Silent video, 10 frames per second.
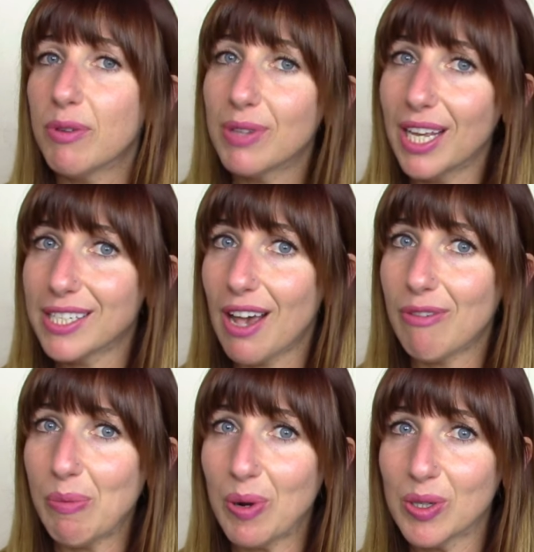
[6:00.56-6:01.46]
you would like to have
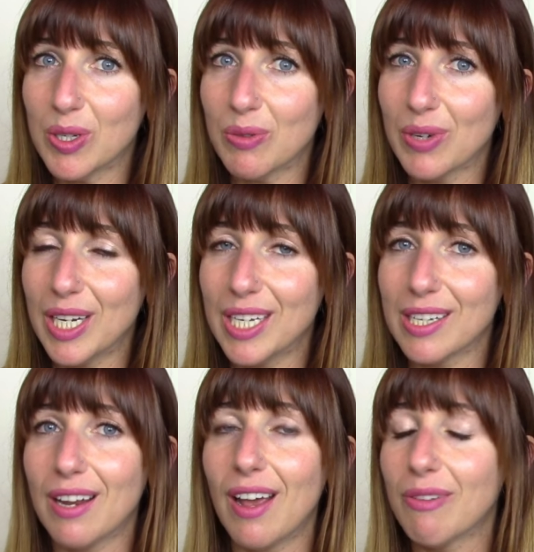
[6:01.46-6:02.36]
a personal reading
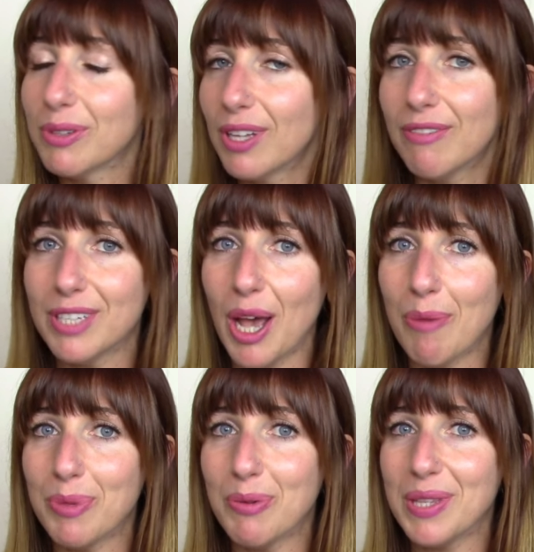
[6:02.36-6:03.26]
done, I would love to
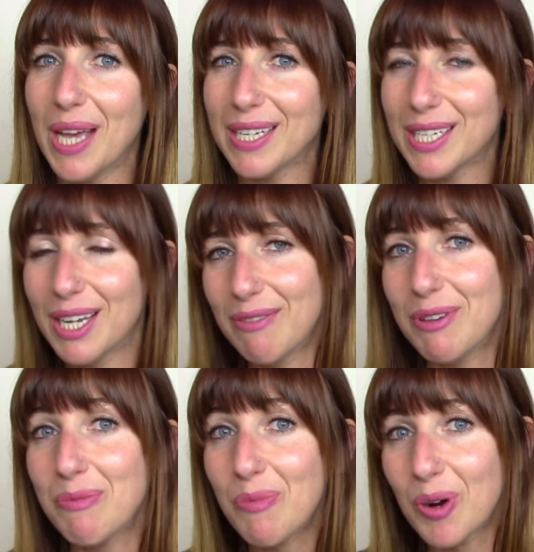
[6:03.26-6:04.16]
help you with that to give
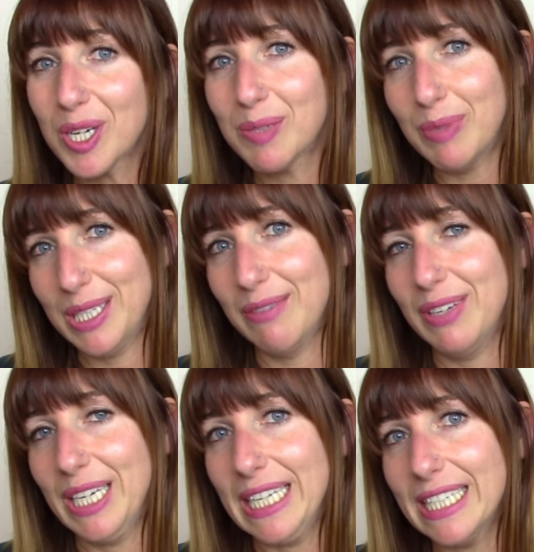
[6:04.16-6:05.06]
you more
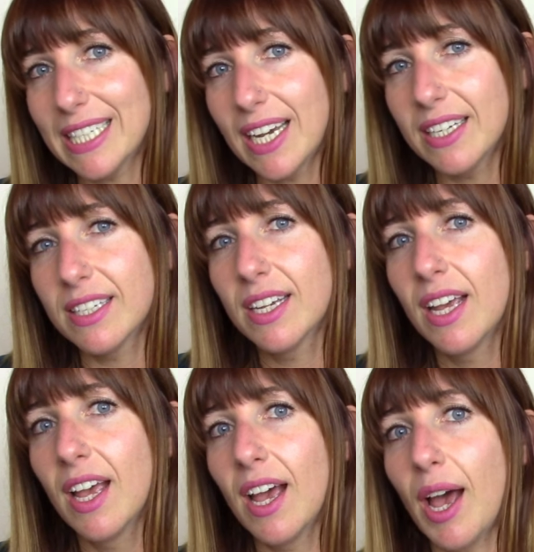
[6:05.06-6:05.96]
specific insight.
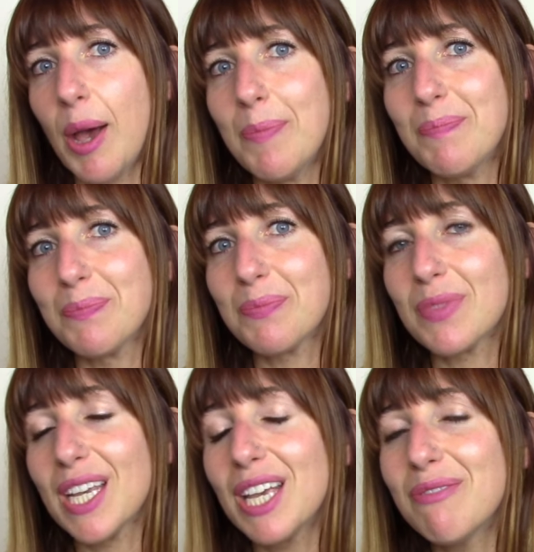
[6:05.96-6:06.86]

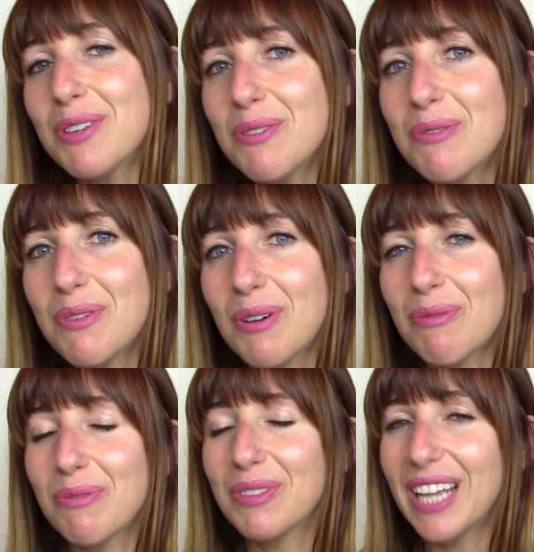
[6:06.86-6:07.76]
If you
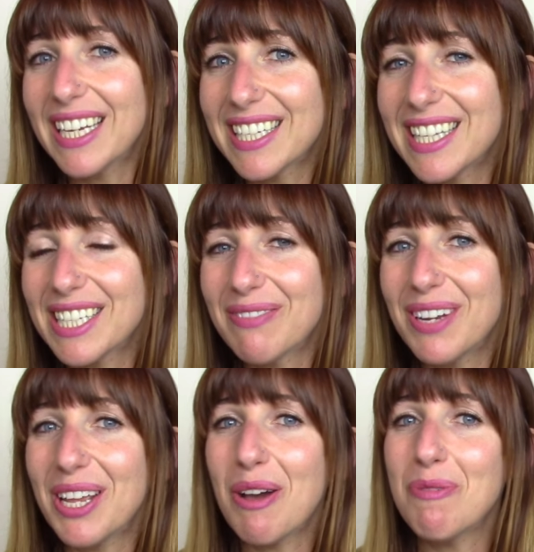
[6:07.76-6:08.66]
liked this
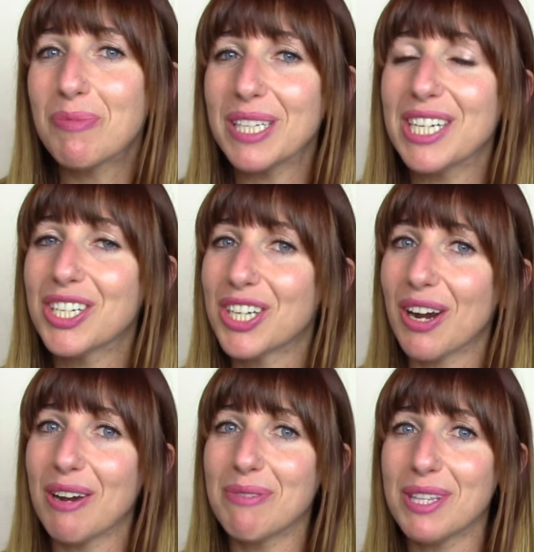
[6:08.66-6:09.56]
video, please
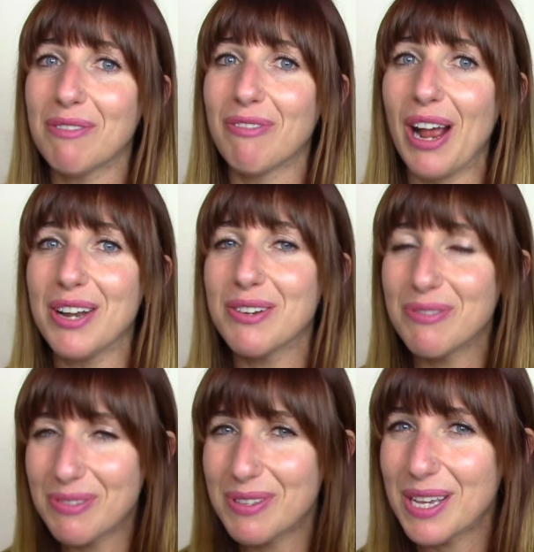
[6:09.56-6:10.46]
share it with a friend who
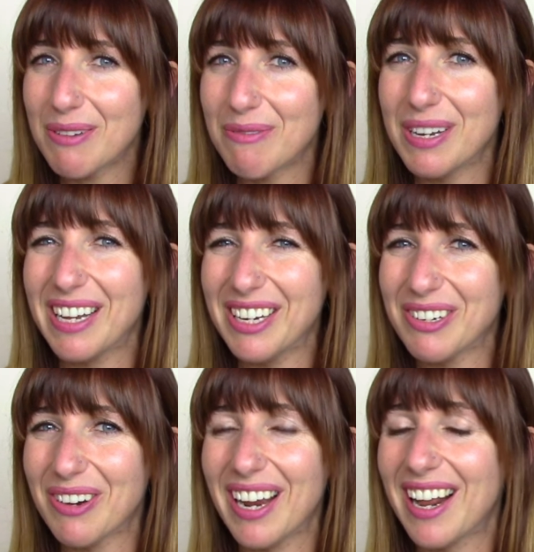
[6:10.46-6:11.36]
you think would
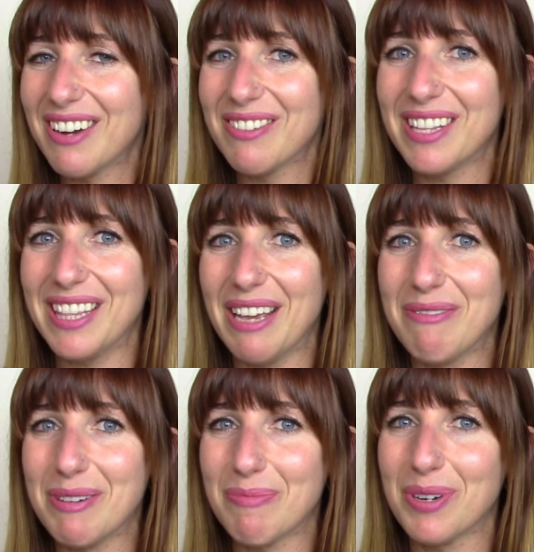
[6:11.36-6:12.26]
enjoy it. I know that they
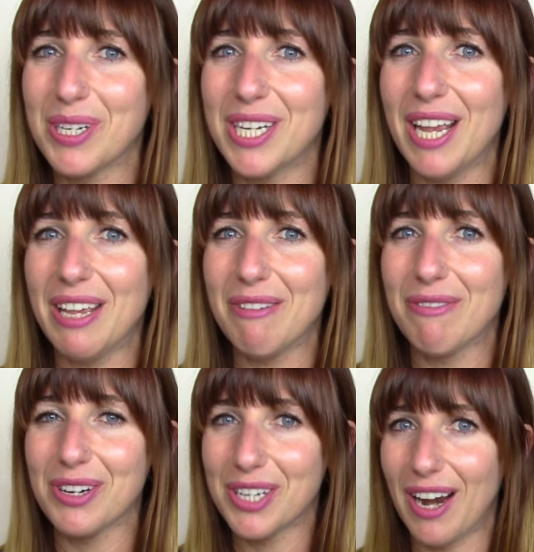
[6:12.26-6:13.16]
would appreciate you
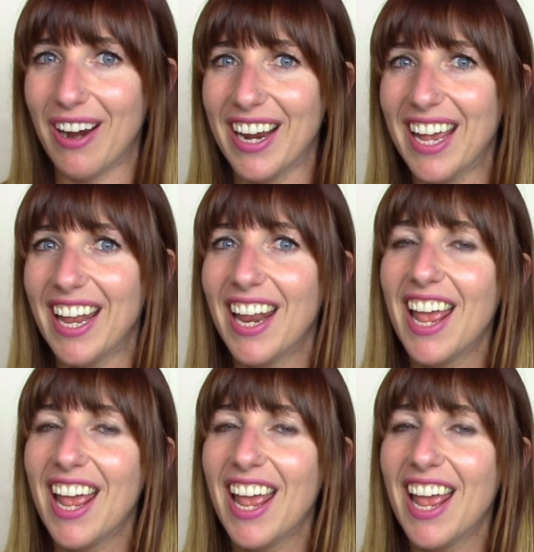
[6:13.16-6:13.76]
for sharing it.